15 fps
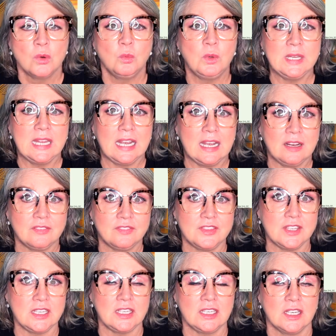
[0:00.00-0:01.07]
we have
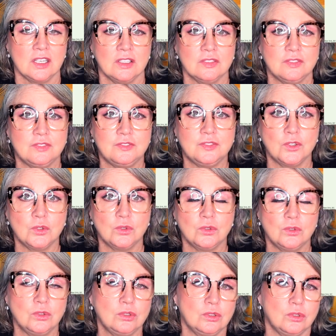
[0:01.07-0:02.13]
the
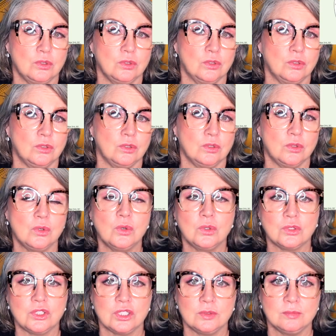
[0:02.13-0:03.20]
fall or
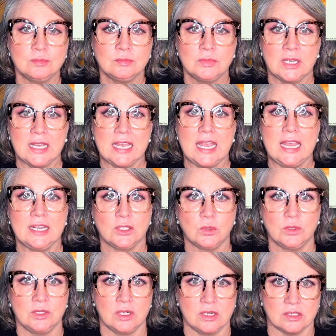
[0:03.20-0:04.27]
autumn
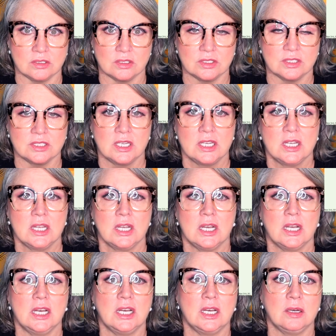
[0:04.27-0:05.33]
equinox,
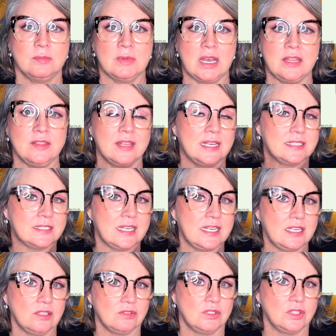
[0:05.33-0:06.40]
and that's
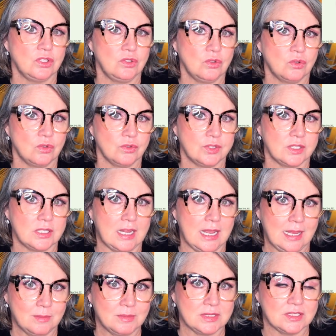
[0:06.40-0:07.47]
here in the northern
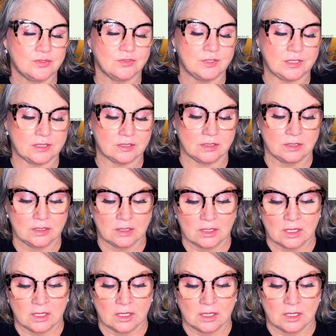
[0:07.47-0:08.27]
hemisphere.